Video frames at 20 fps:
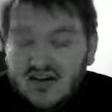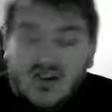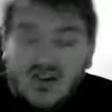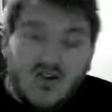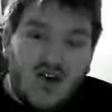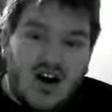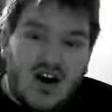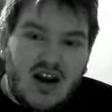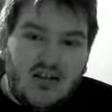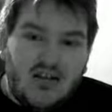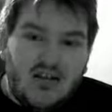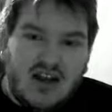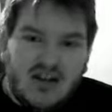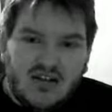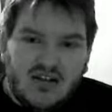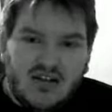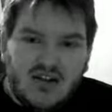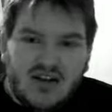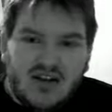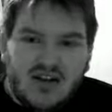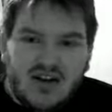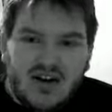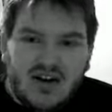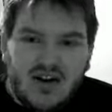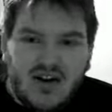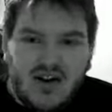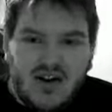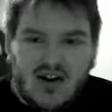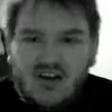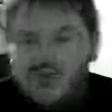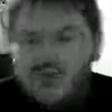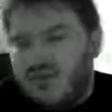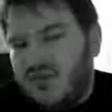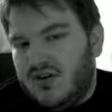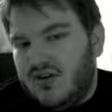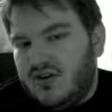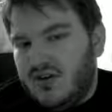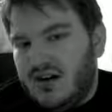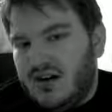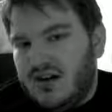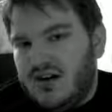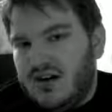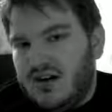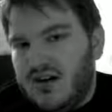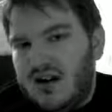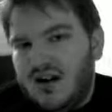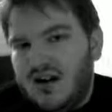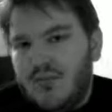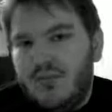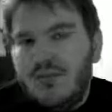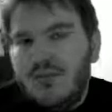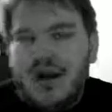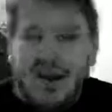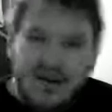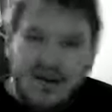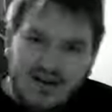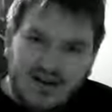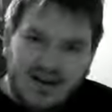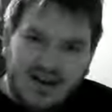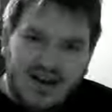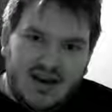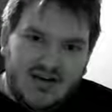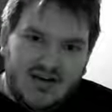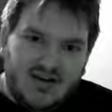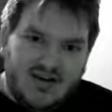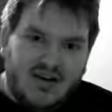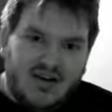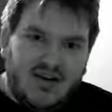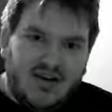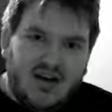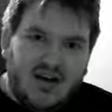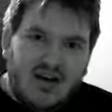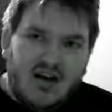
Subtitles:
crime element of Berlin band together